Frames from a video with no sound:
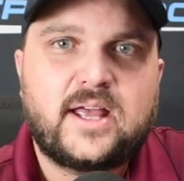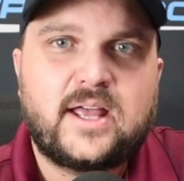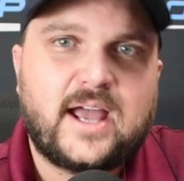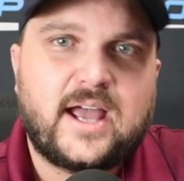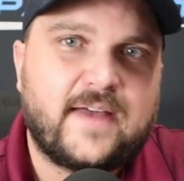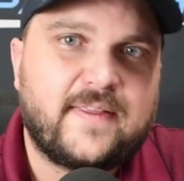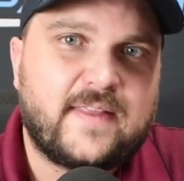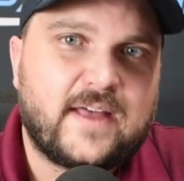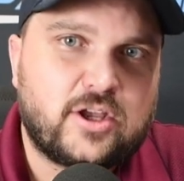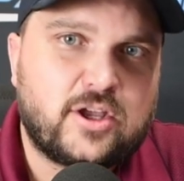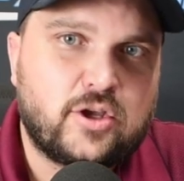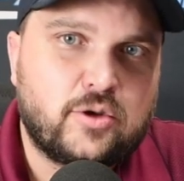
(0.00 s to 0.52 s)

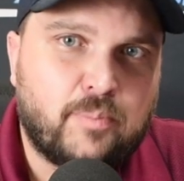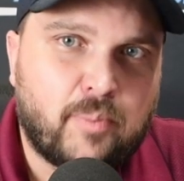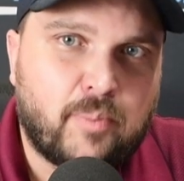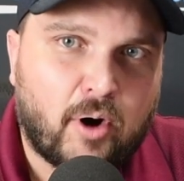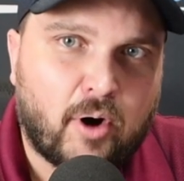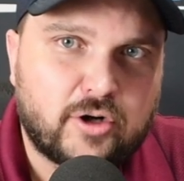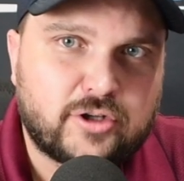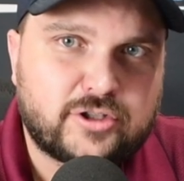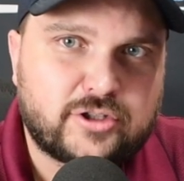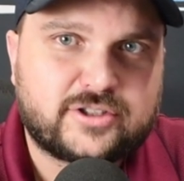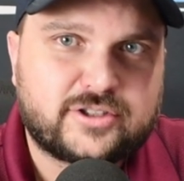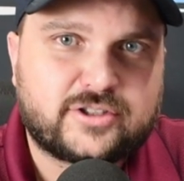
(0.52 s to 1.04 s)
and that you
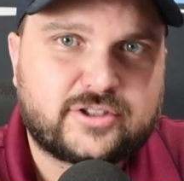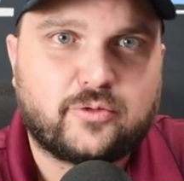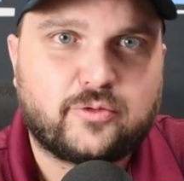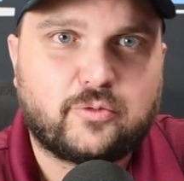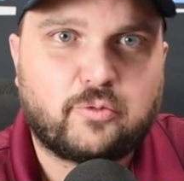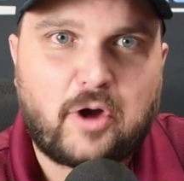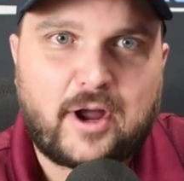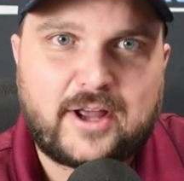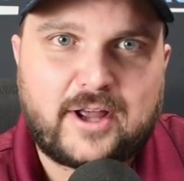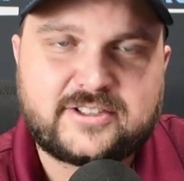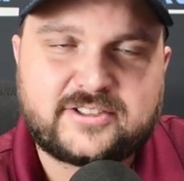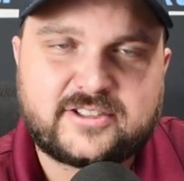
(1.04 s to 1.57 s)
purchase the
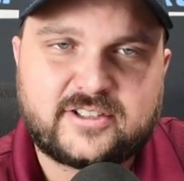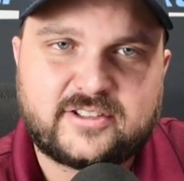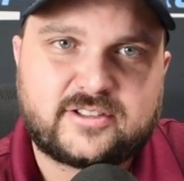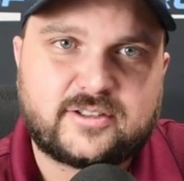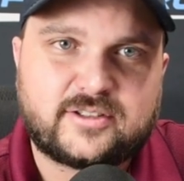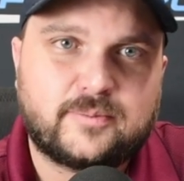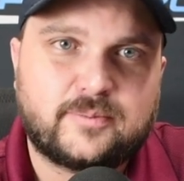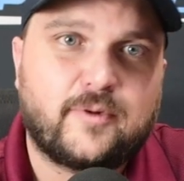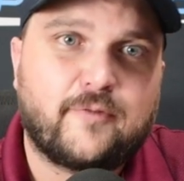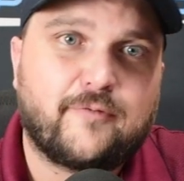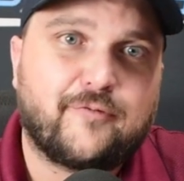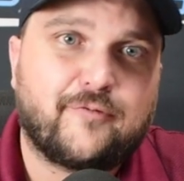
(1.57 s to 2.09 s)
right
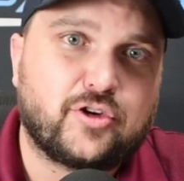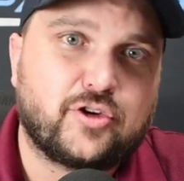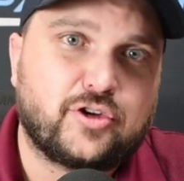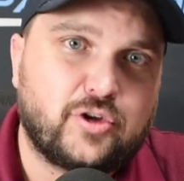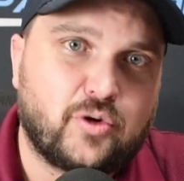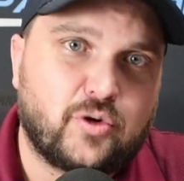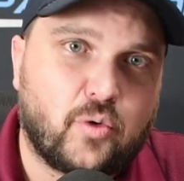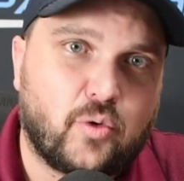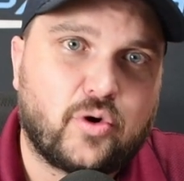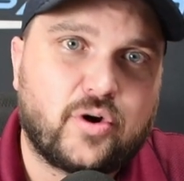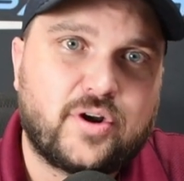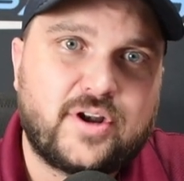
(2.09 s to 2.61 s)
system for
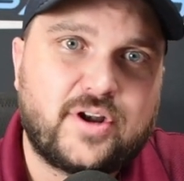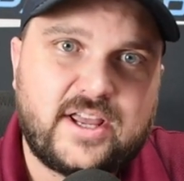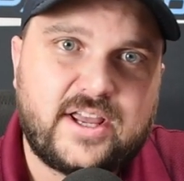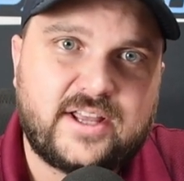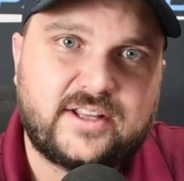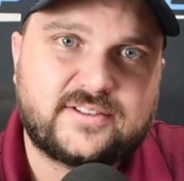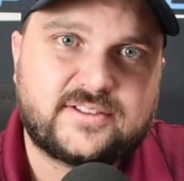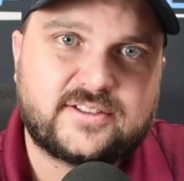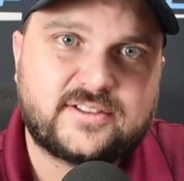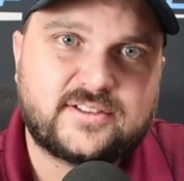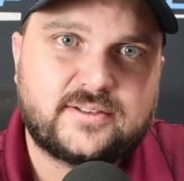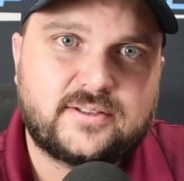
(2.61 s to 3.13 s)
your
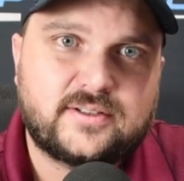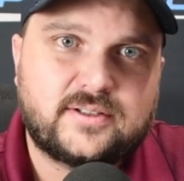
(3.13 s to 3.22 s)
needs.